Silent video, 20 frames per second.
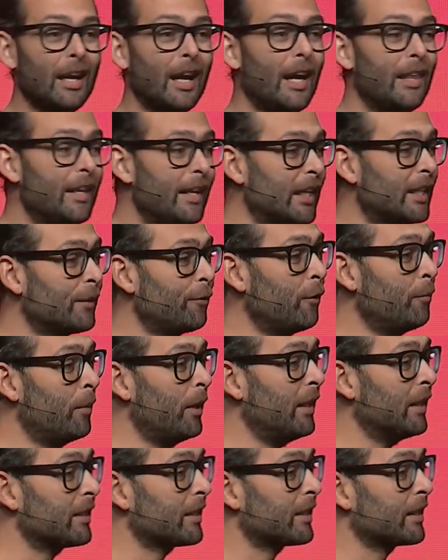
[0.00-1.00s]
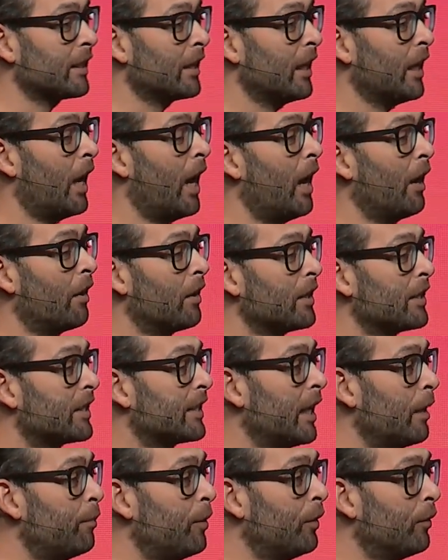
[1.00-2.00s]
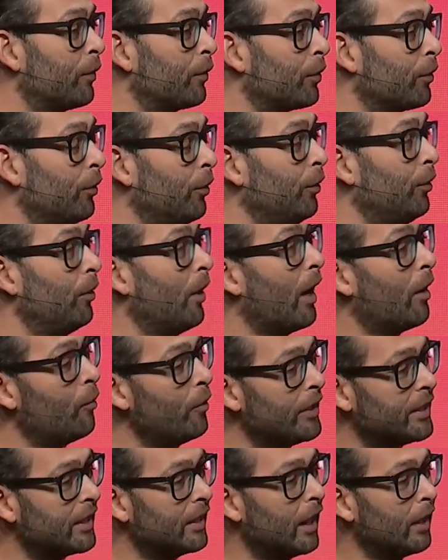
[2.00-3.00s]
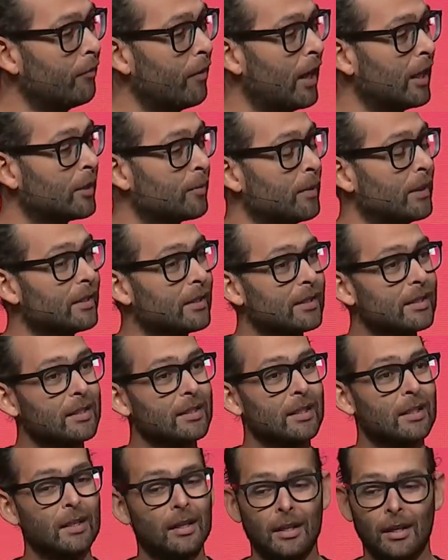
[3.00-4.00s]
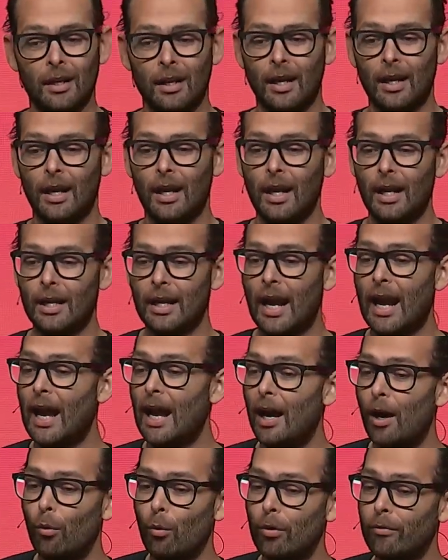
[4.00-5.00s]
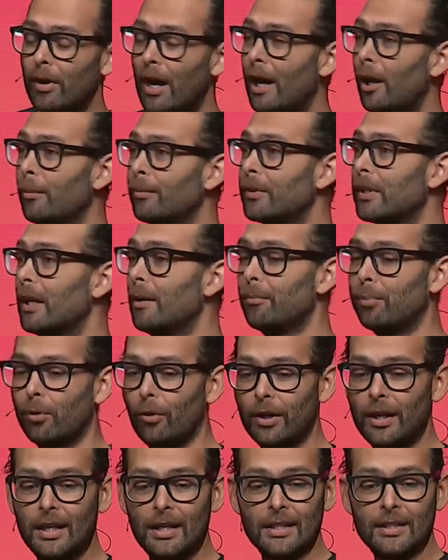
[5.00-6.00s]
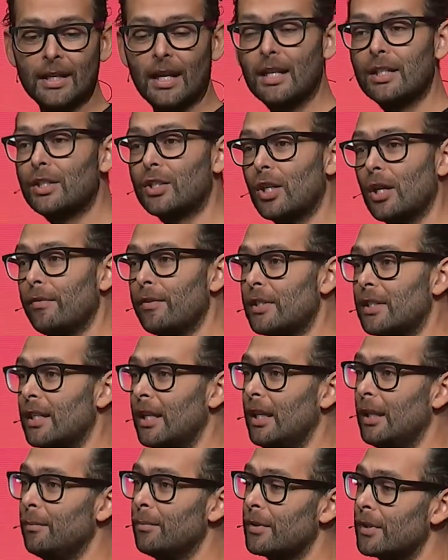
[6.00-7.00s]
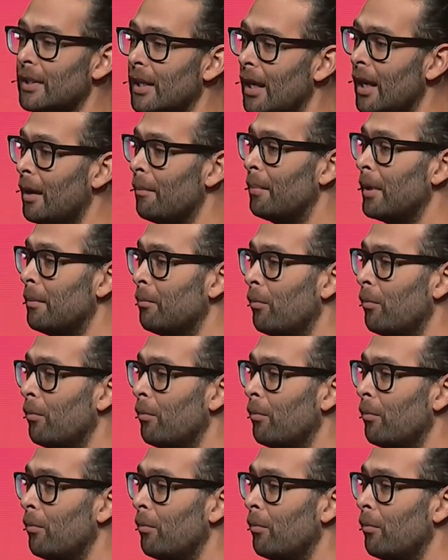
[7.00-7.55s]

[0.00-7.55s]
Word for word: In the next few minutes, I'm going to step you through our recent advancements in how we've helped employees and service teams be